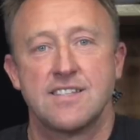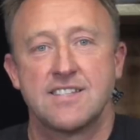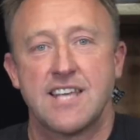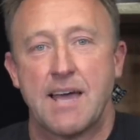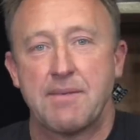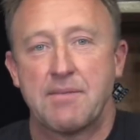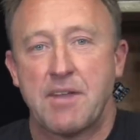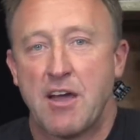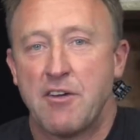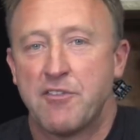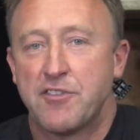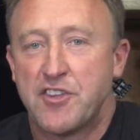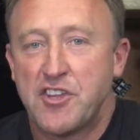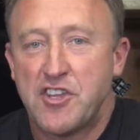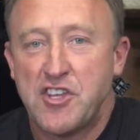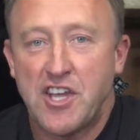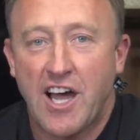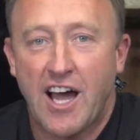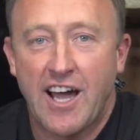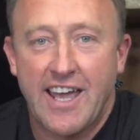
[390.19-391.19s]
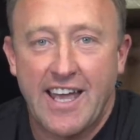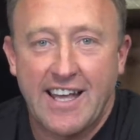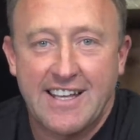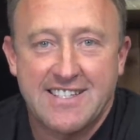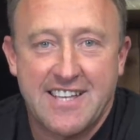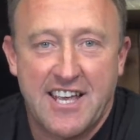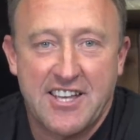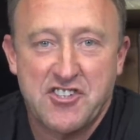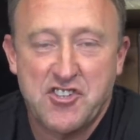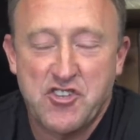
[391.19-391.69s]
Time now for the
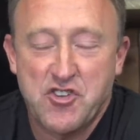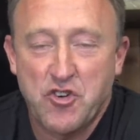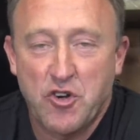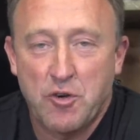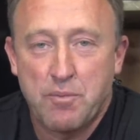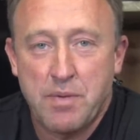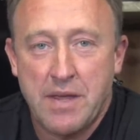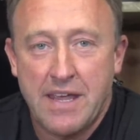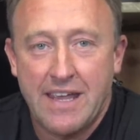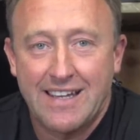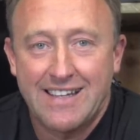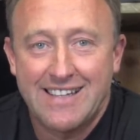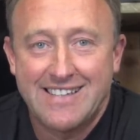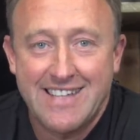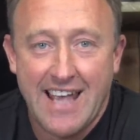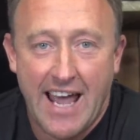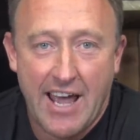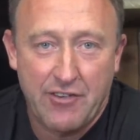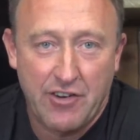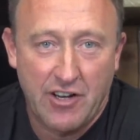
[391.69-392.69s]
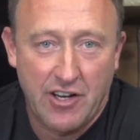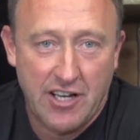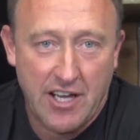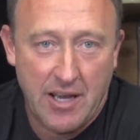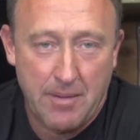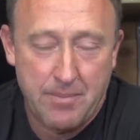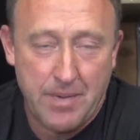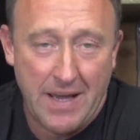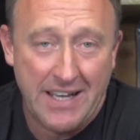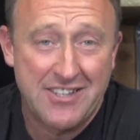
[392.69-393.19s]
IXS European Downhill
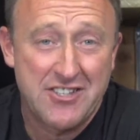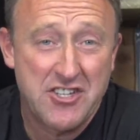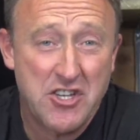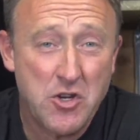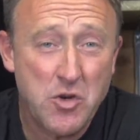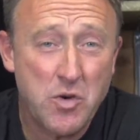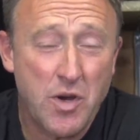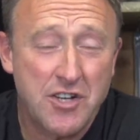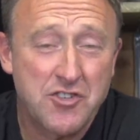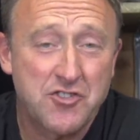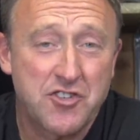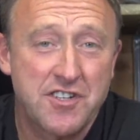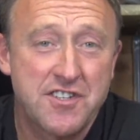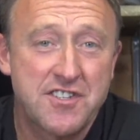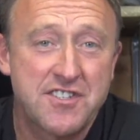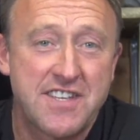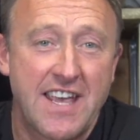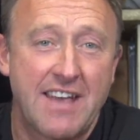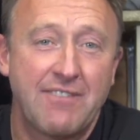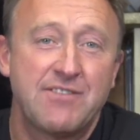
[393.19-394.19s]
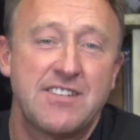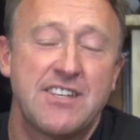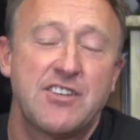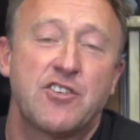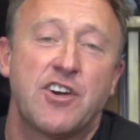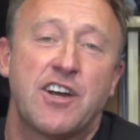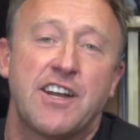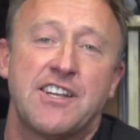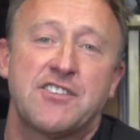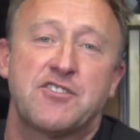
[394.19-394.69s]
Cup, and 270
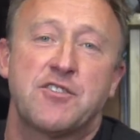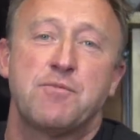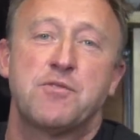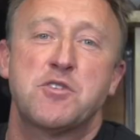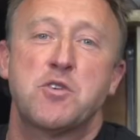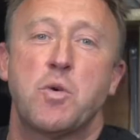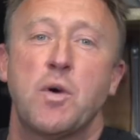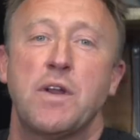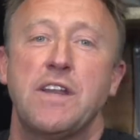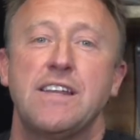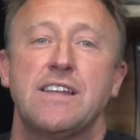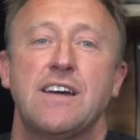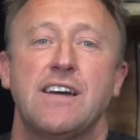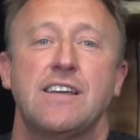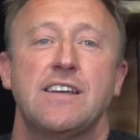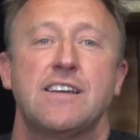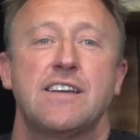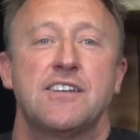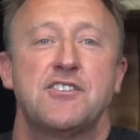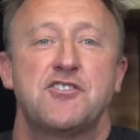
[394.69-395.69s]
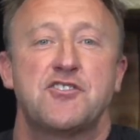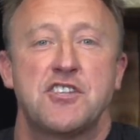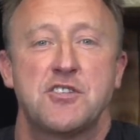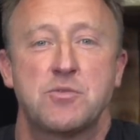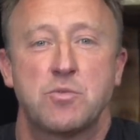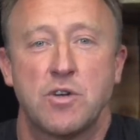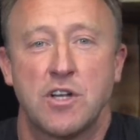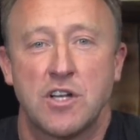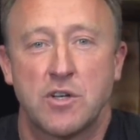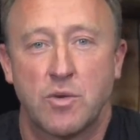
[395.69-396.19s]
riders from 29
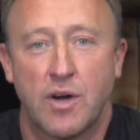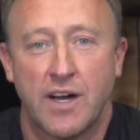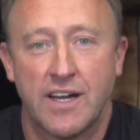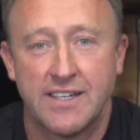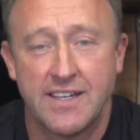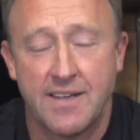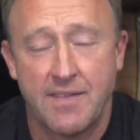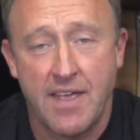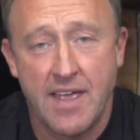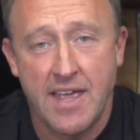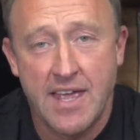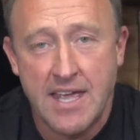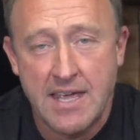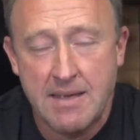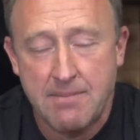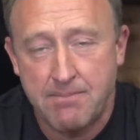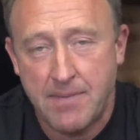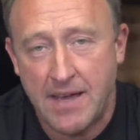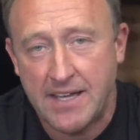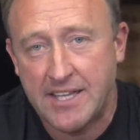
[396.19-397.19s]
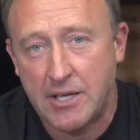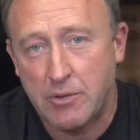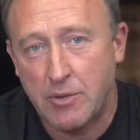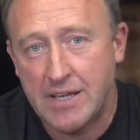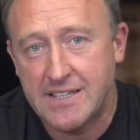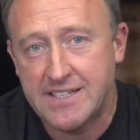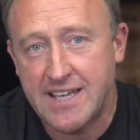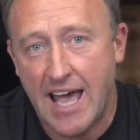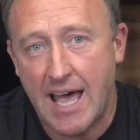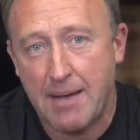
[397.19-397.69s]
countries worldwide made their
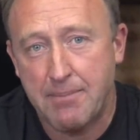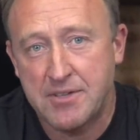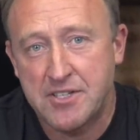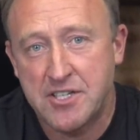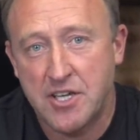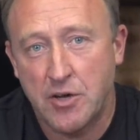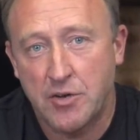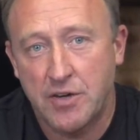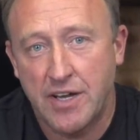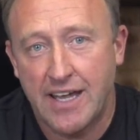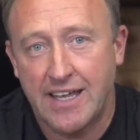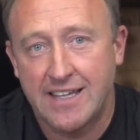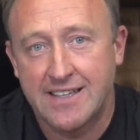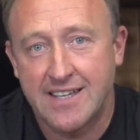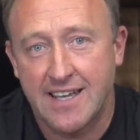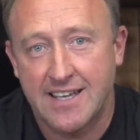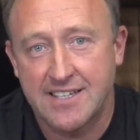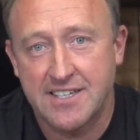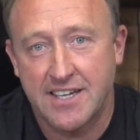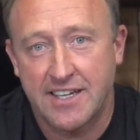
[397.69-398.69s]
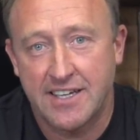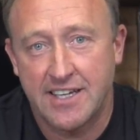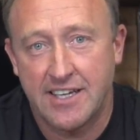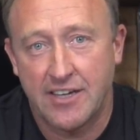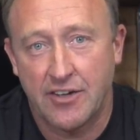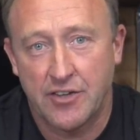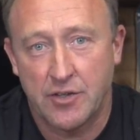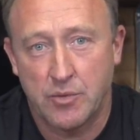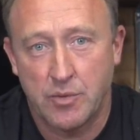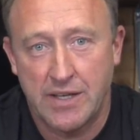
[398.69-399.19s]
way to Abetone in
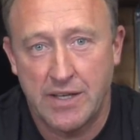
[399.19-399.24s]
Tuscany on the